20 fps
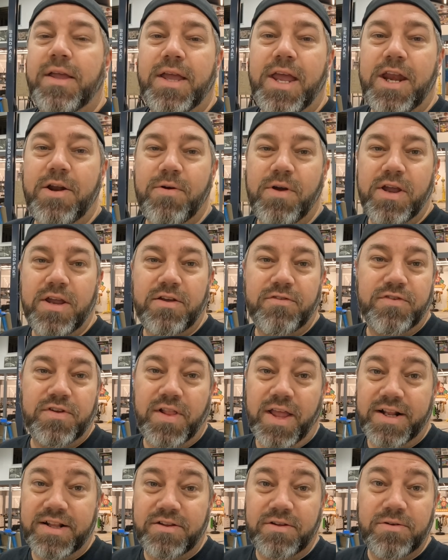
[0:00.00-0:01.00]
Anyway, if you
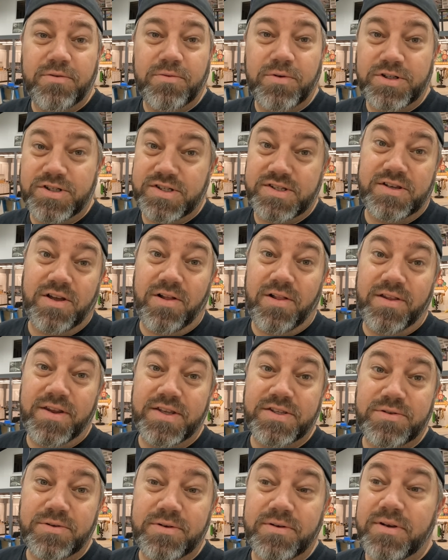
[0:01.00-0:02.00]
liked what you saw on
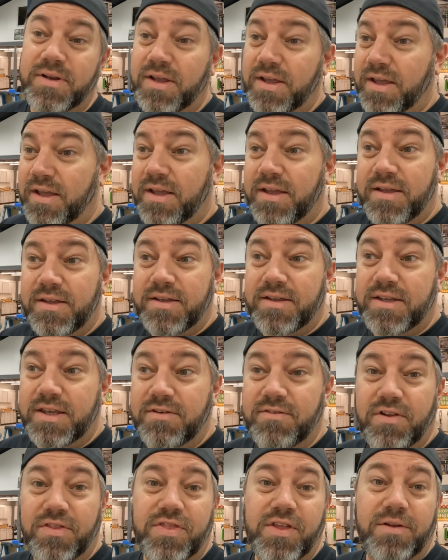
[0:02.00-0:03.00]
this one,
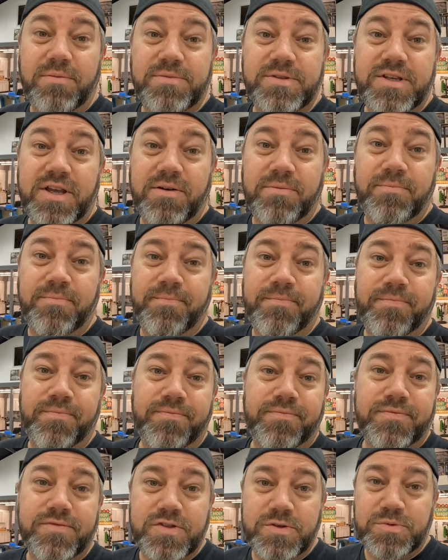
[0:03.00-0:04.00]
give it a thumbs up,
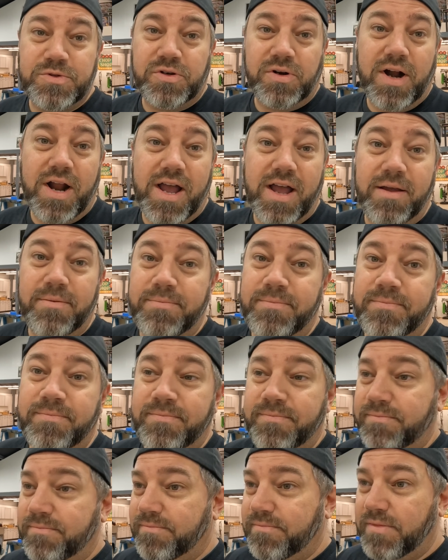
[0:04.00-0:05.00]
subscribe.
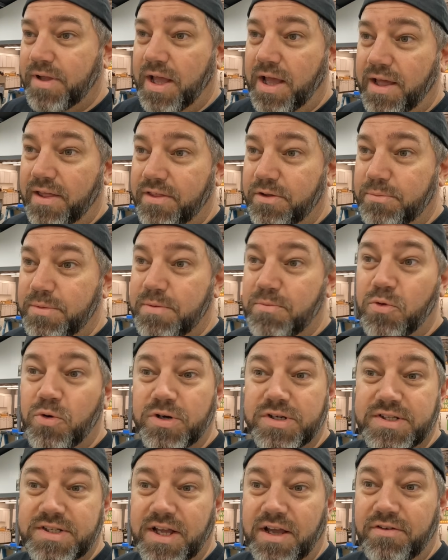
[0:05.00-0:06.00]
There'll be more
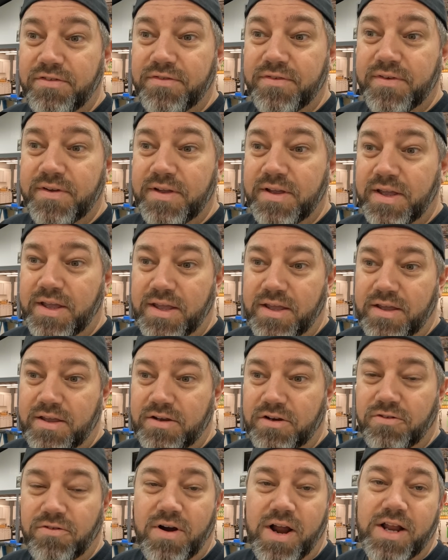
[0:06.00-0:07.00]
stuff
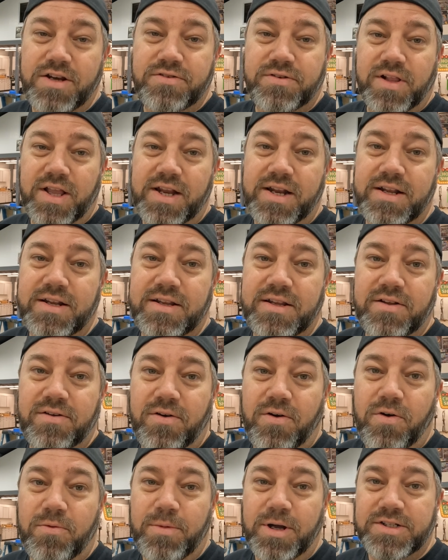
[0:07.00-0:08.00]
garage related
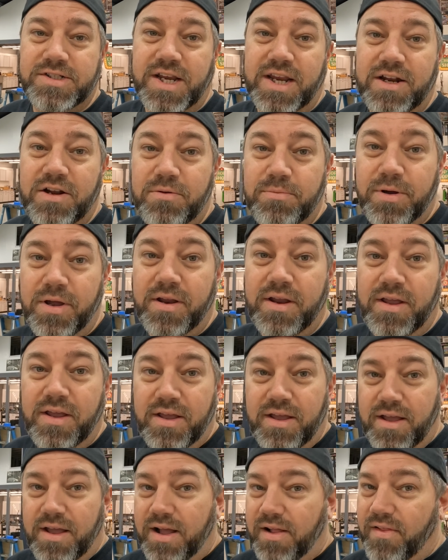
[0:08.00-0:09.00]
on my channel, but
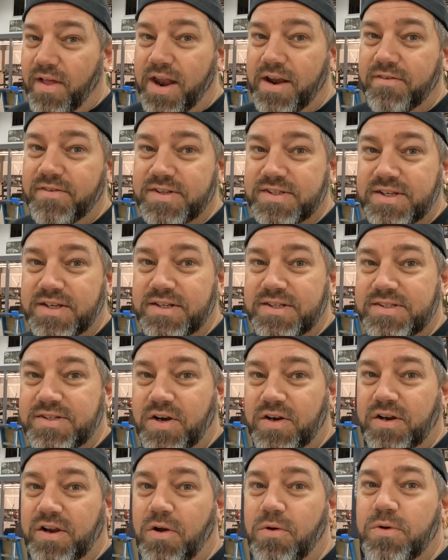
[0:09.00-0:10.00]
a lot of it's going to
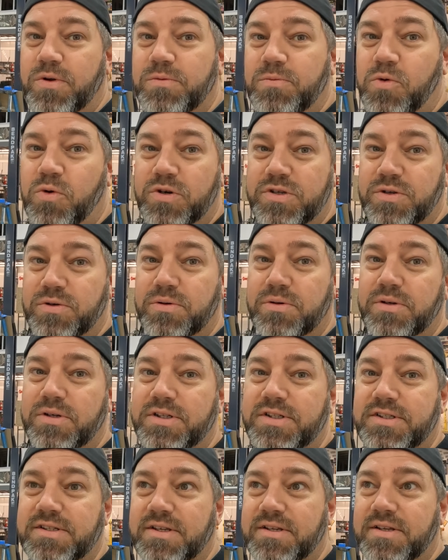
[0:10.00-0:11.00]
start going more
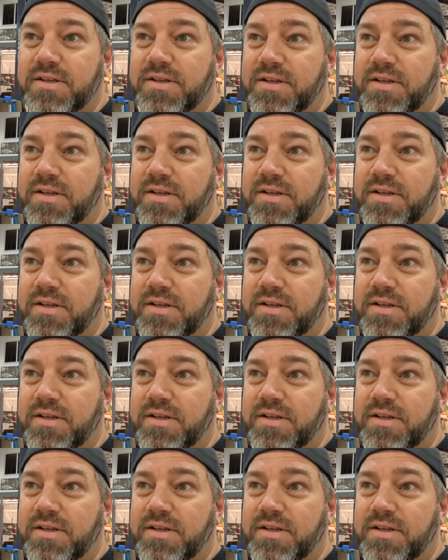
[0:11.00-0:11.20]
towards